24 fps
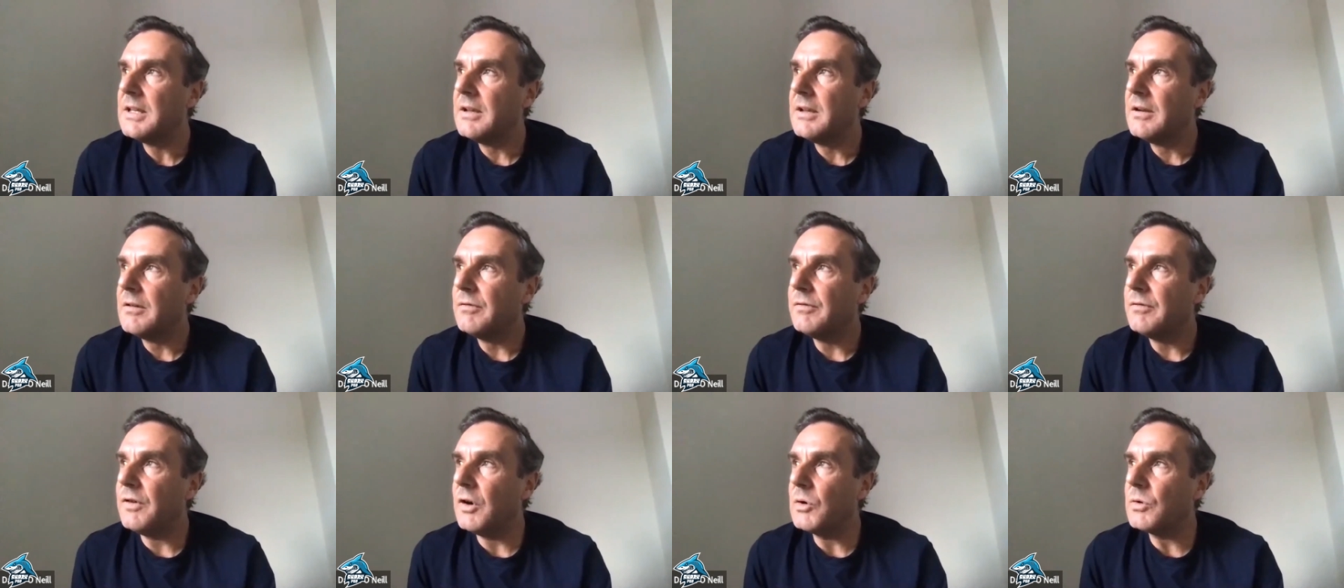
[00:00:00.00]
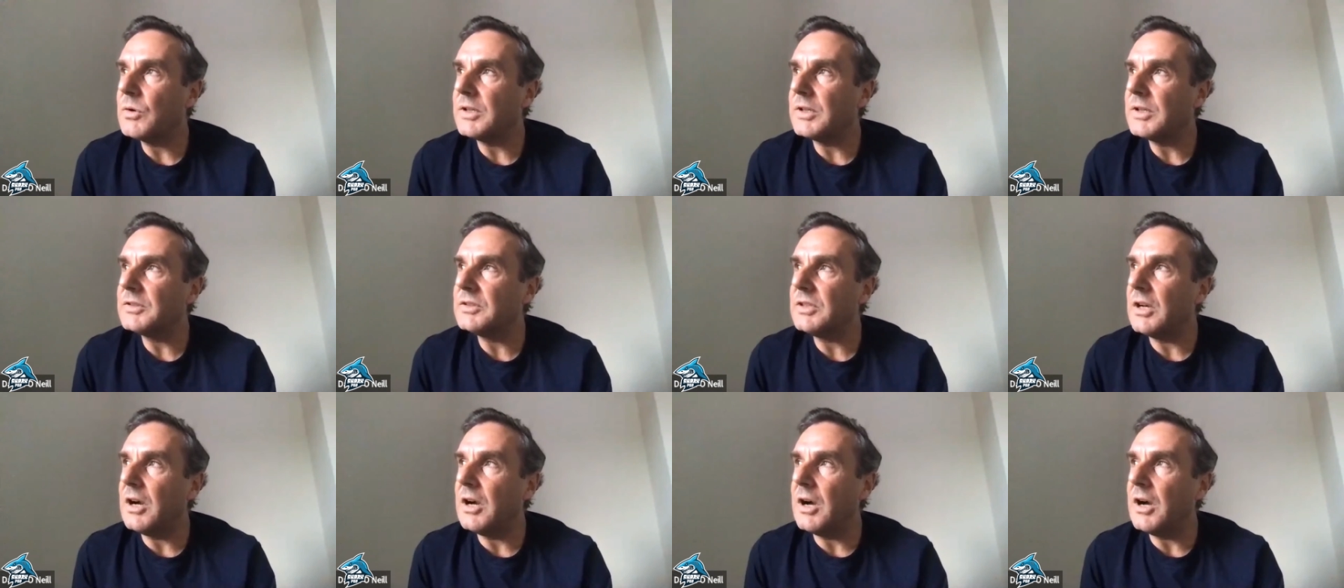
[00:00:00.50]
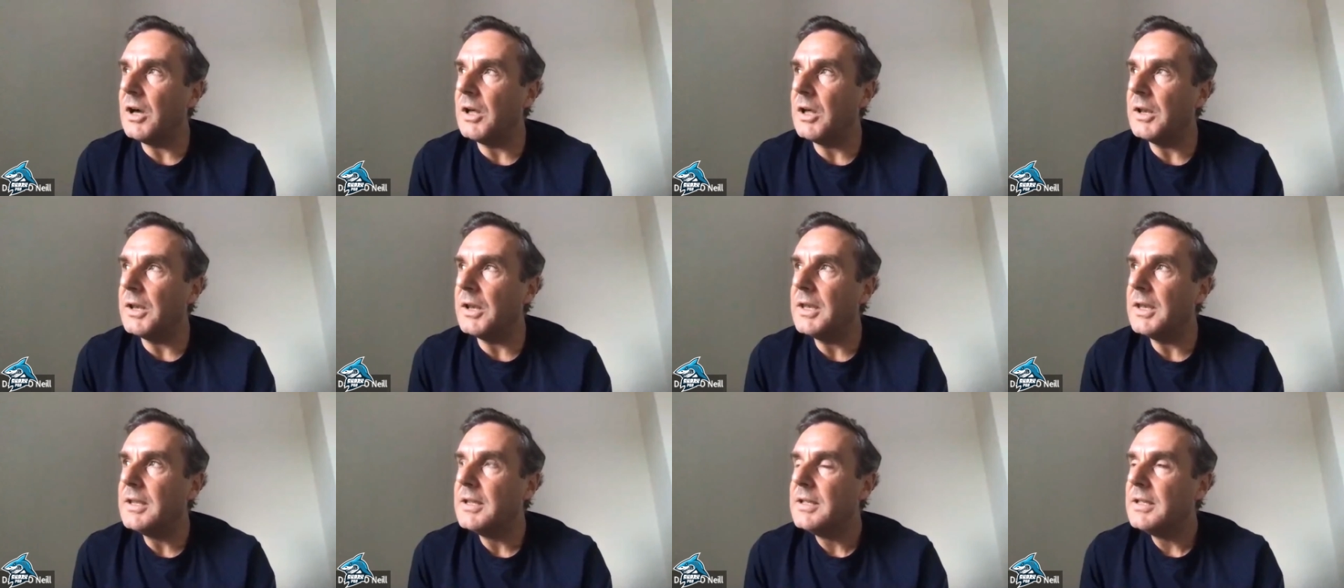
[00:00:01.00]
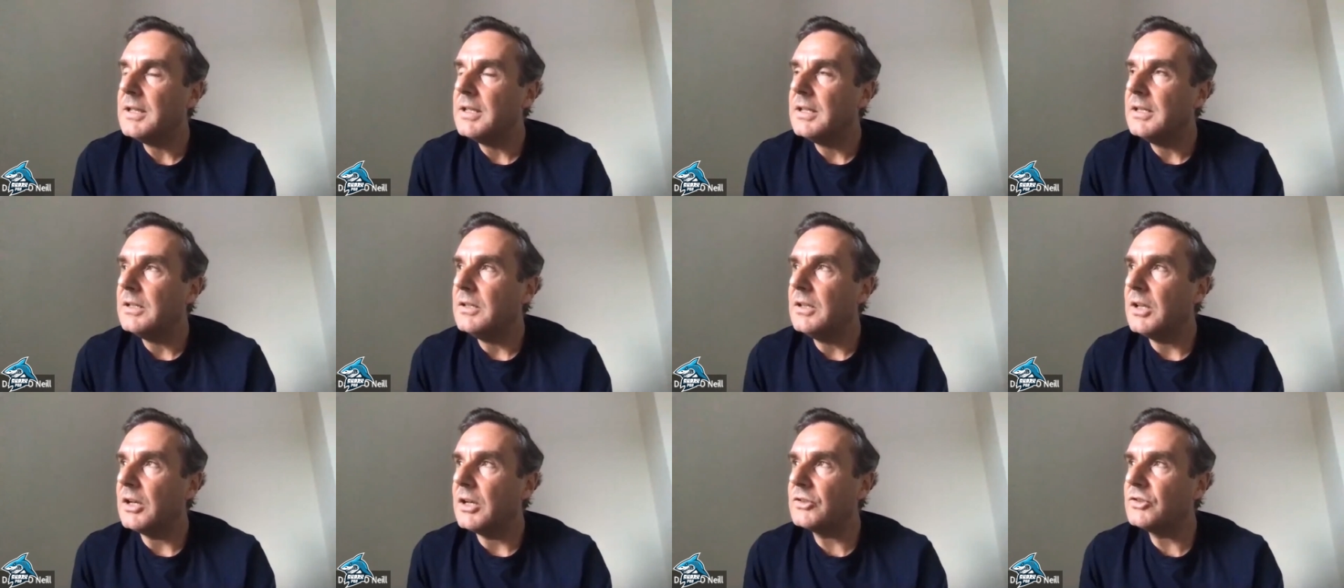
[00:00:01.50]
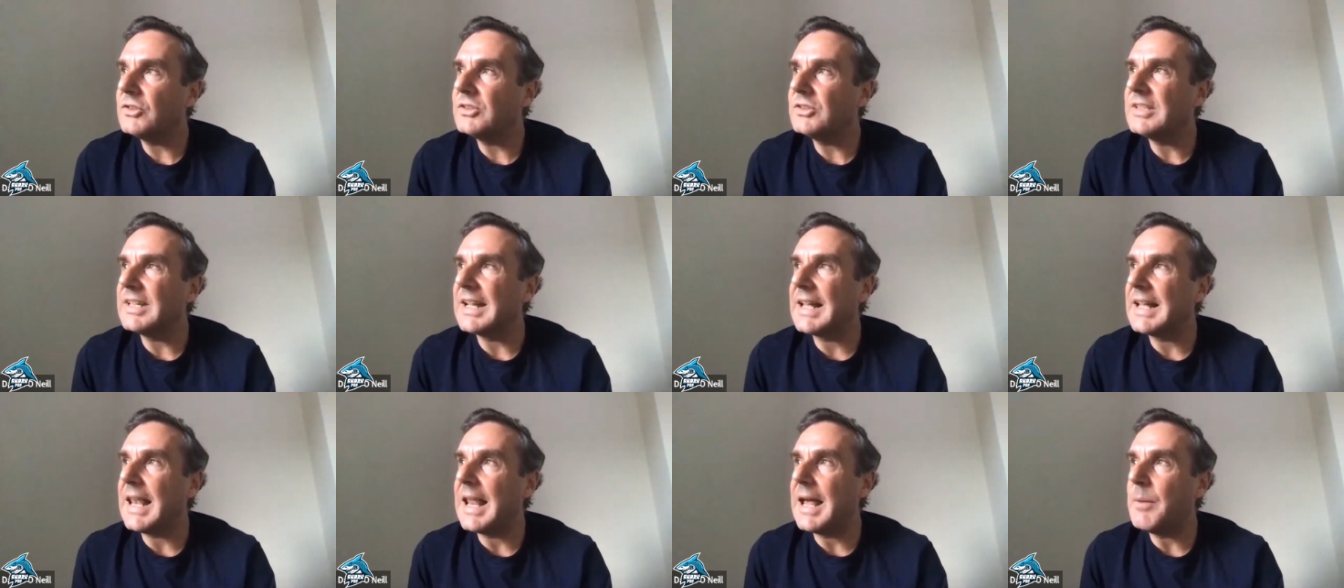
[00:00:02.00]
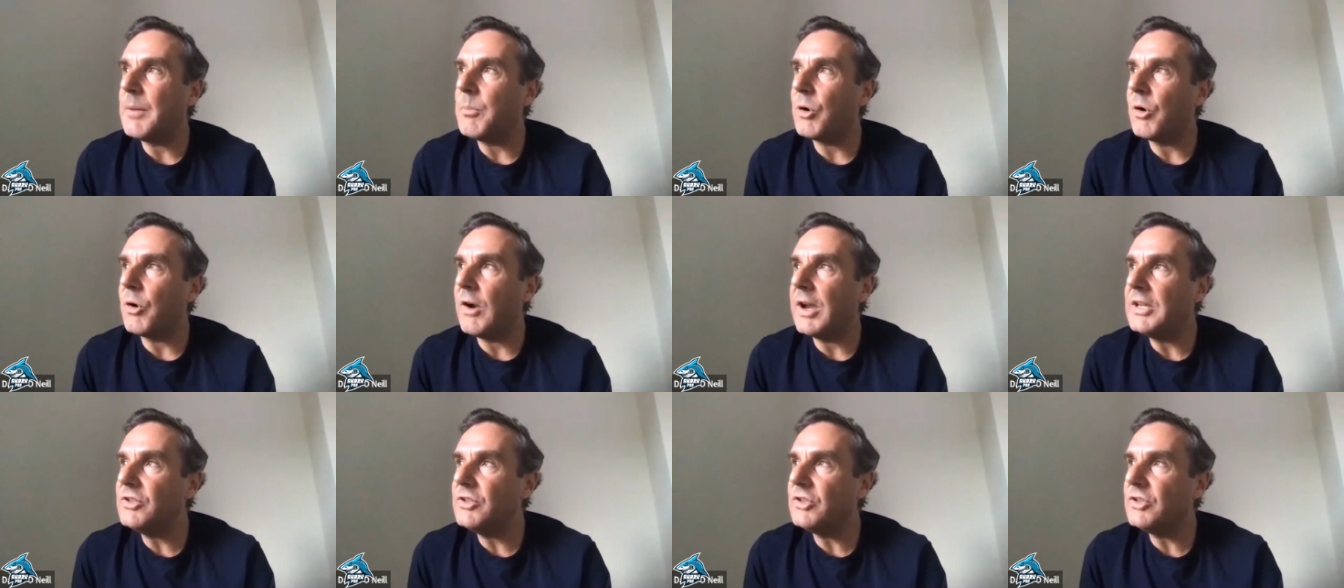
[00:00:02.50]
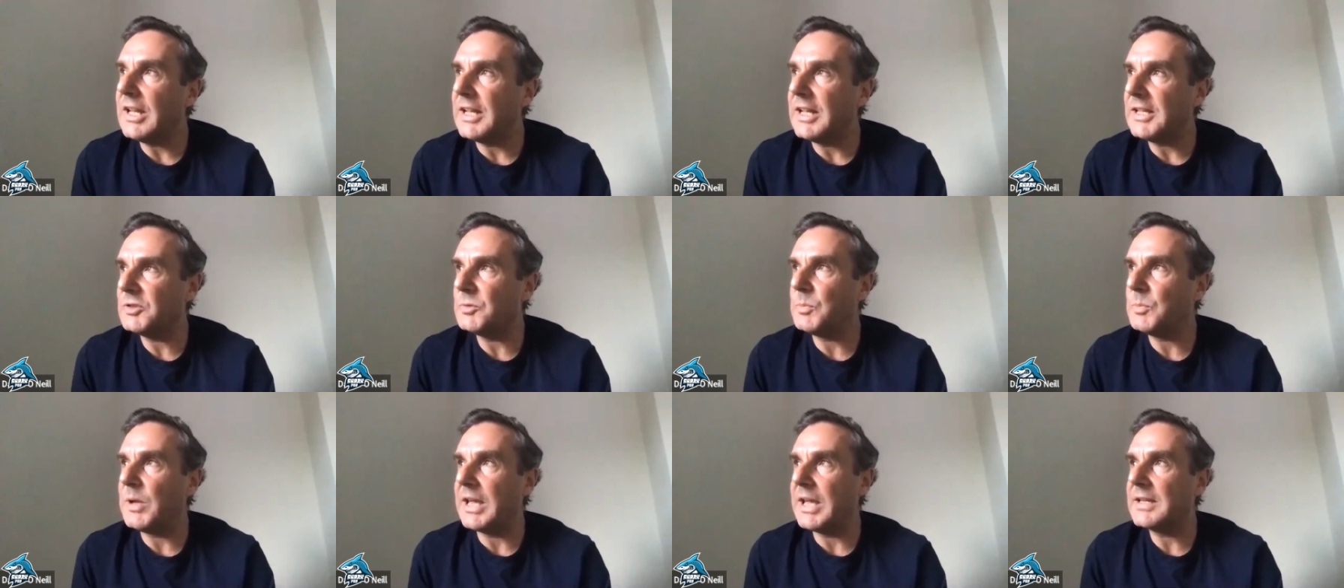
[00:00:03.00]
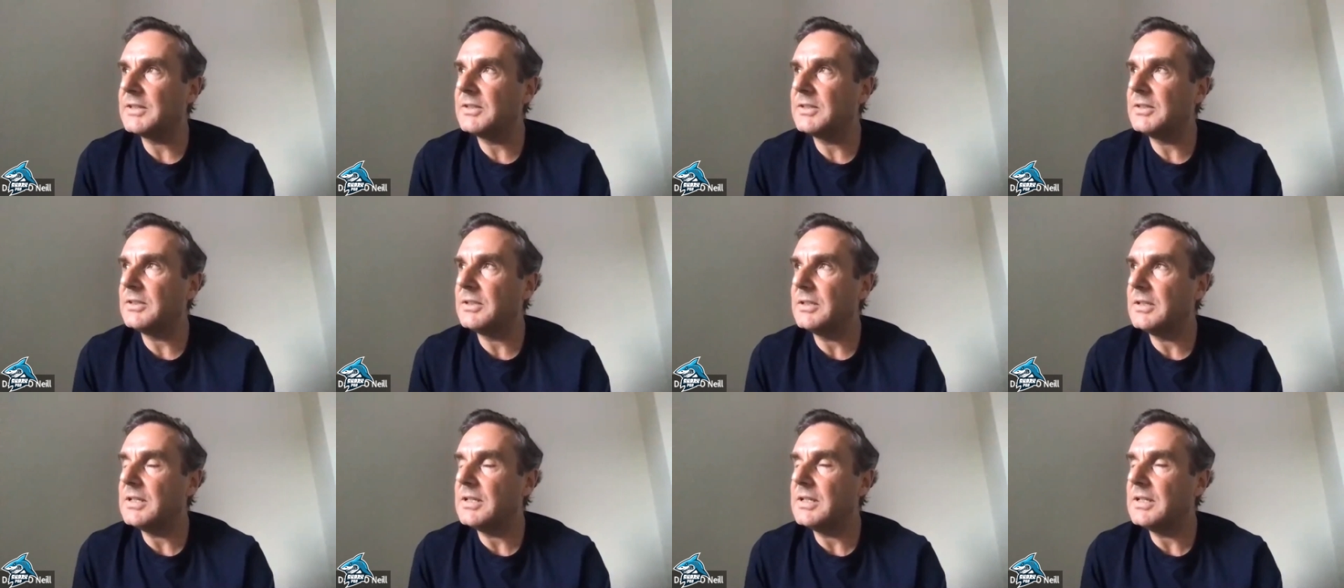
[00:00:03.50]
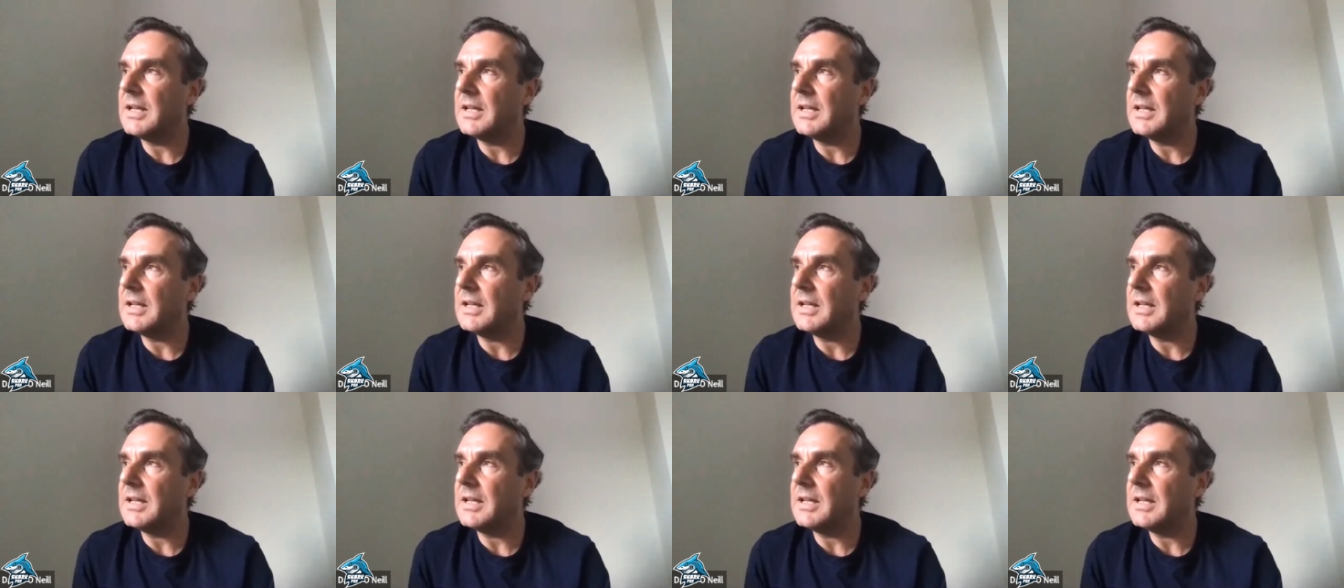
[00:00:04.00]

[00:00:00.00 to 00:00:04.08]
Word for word: focused on not just the collaboration aspects,